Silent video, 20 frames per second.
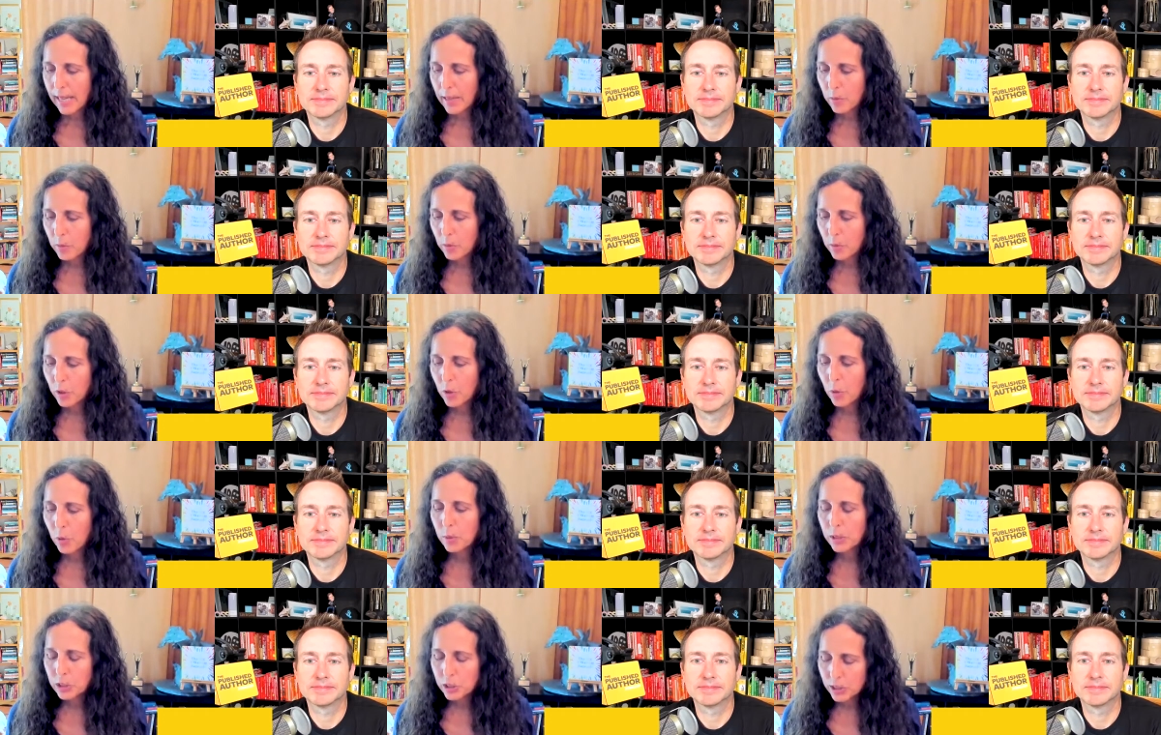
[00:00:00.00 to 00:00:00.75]
Speaker 1: Eh, you
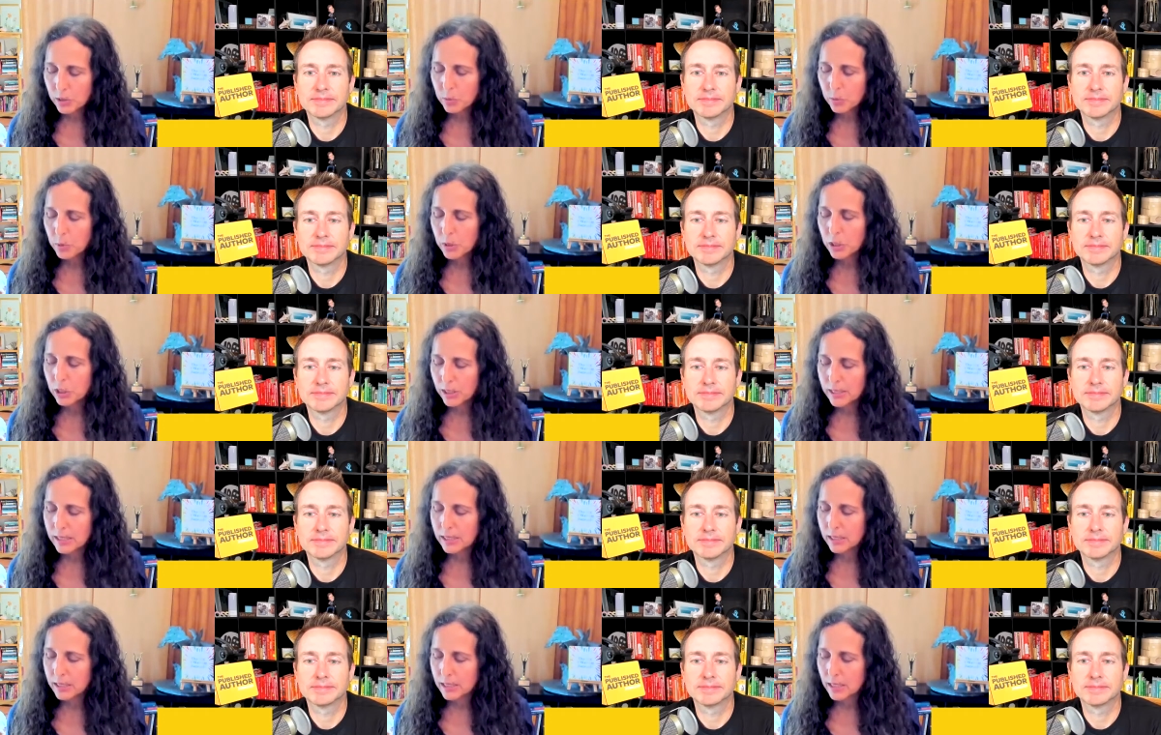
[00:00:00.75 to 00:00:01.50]
know which is which
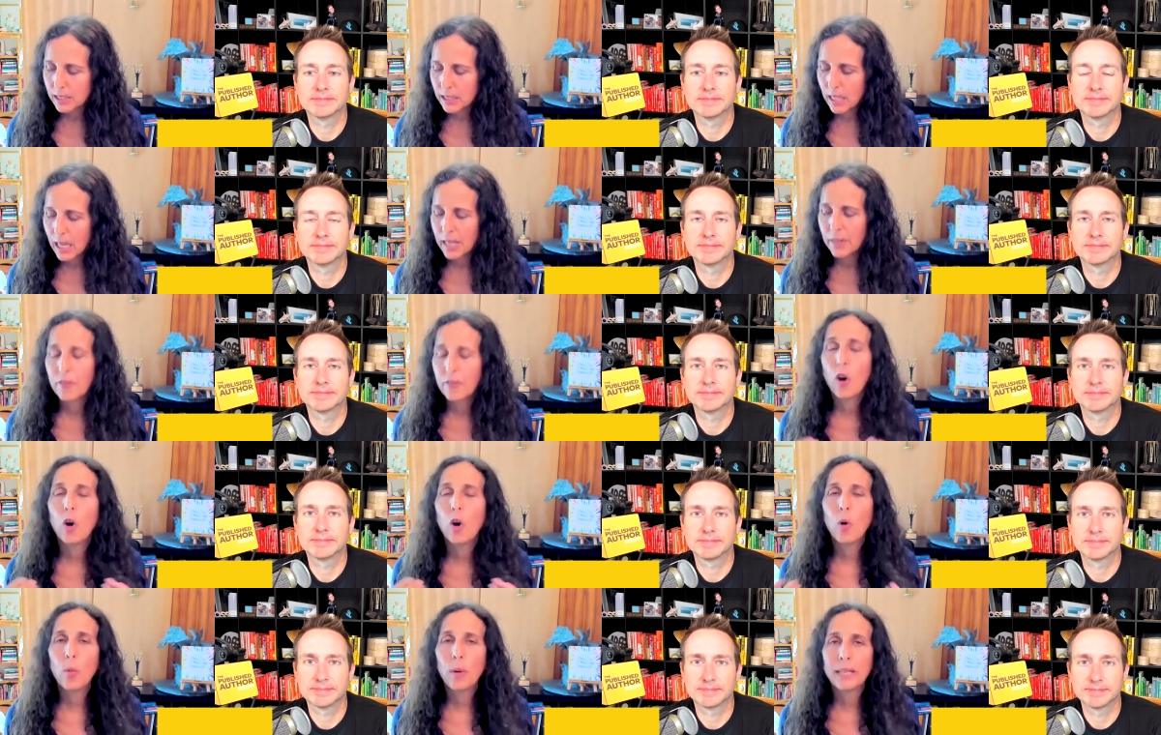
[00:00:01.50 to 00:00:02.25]
is kind of
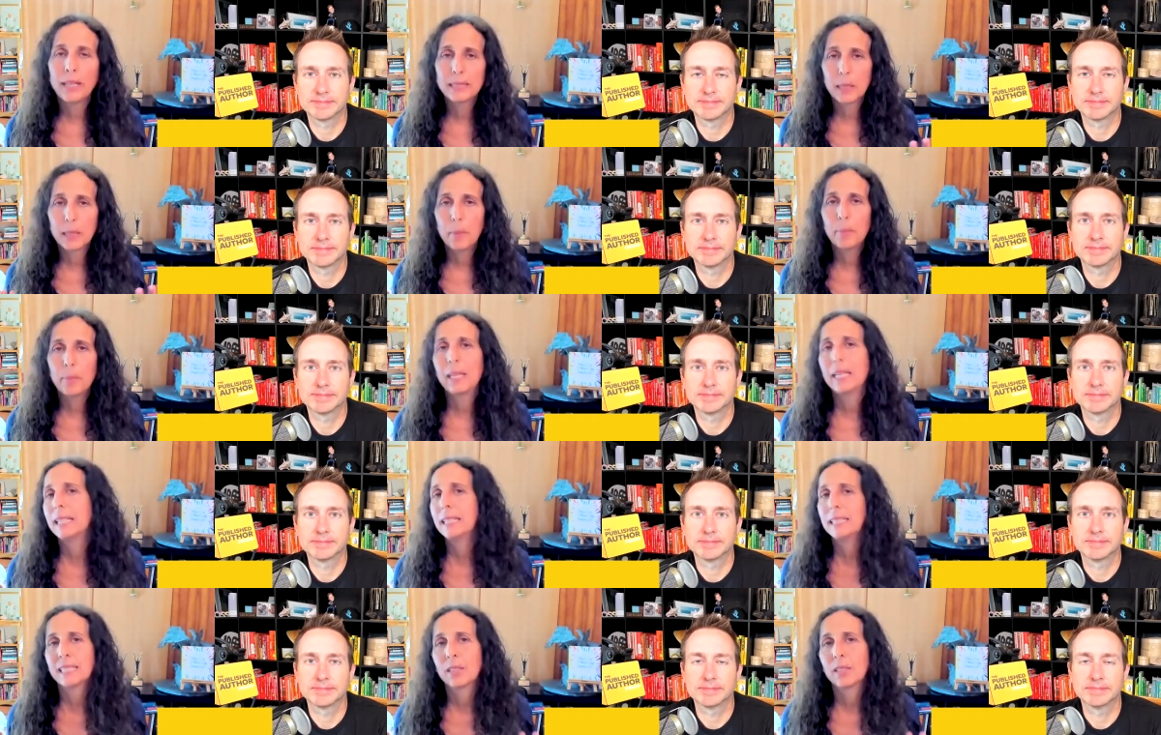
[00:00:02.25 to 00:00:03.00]
always a
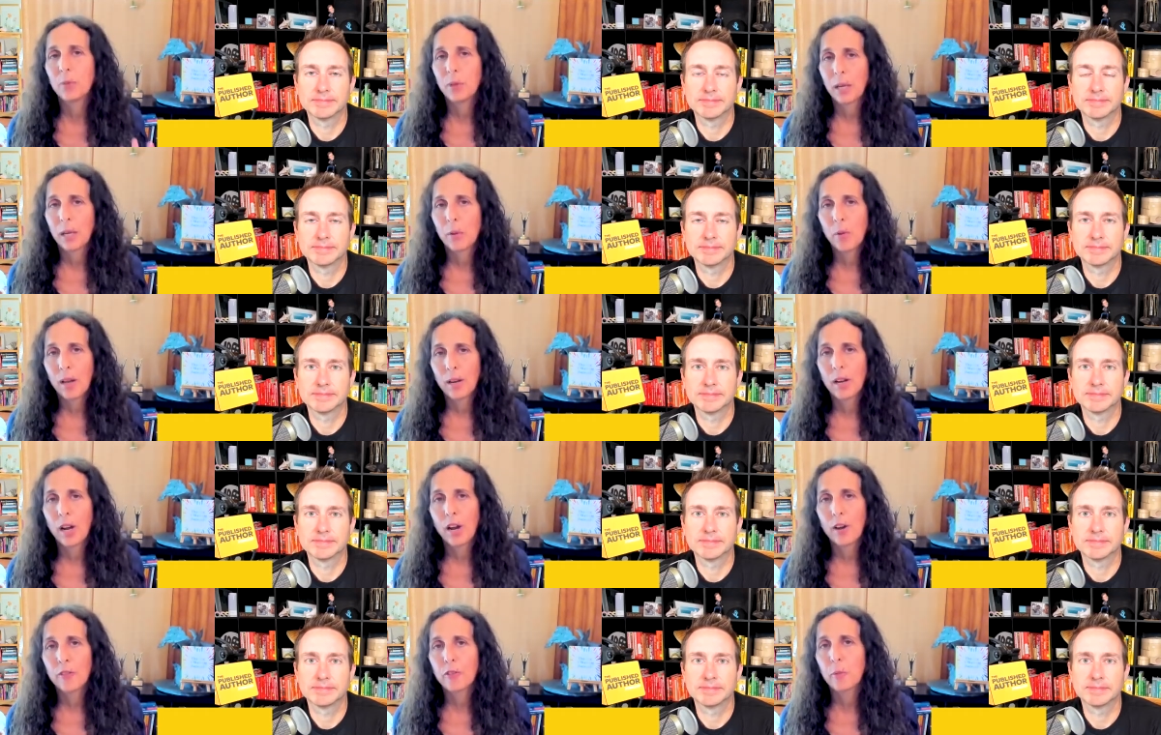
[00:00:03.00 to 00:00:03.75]
piece of what i
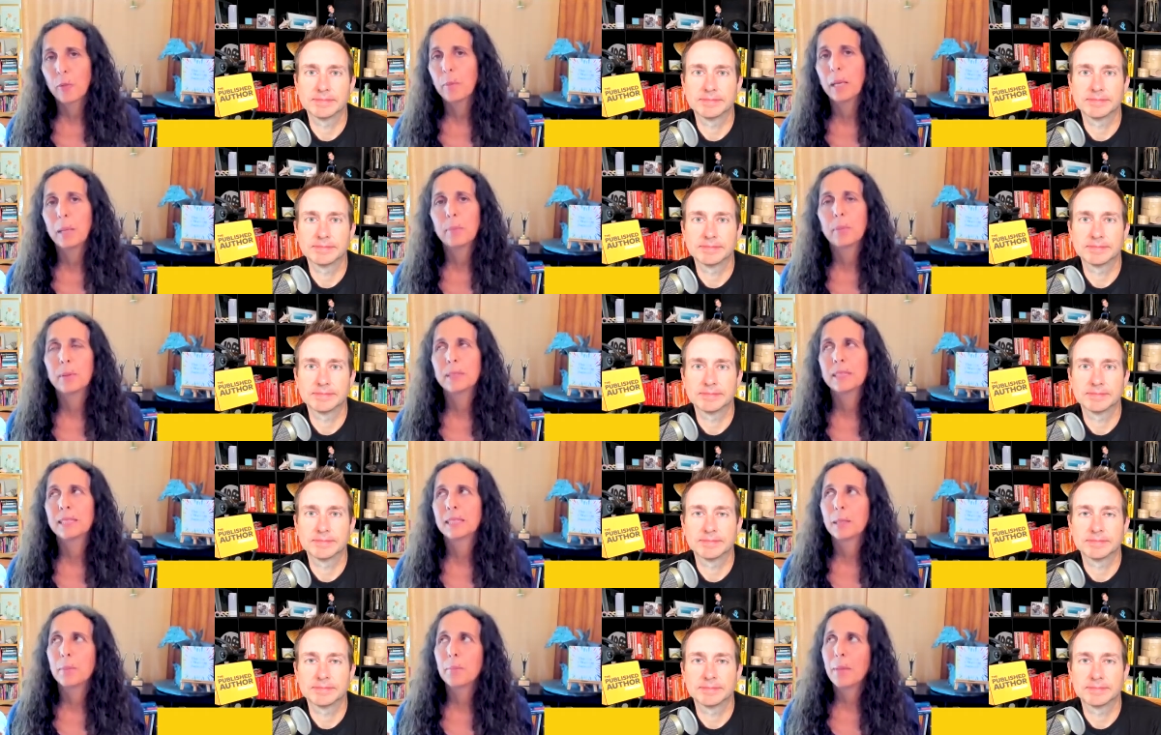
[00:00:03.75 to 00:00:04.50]
want to offer people
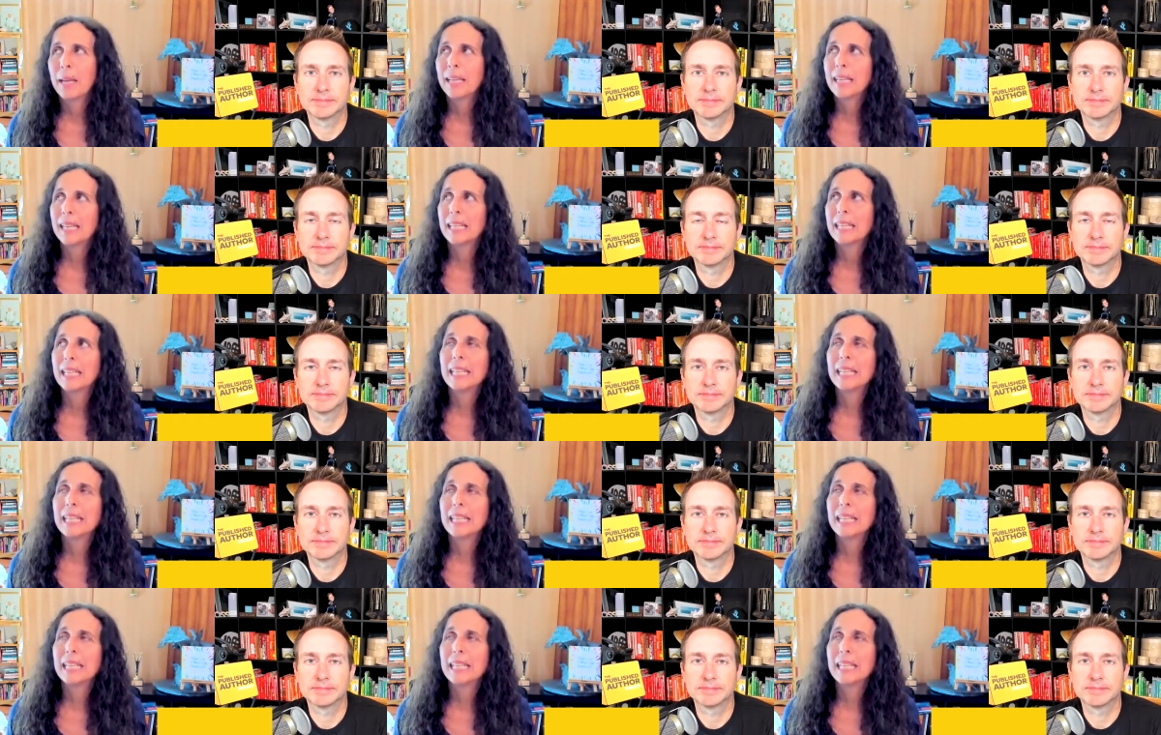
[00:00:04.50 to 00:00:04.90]
is to make it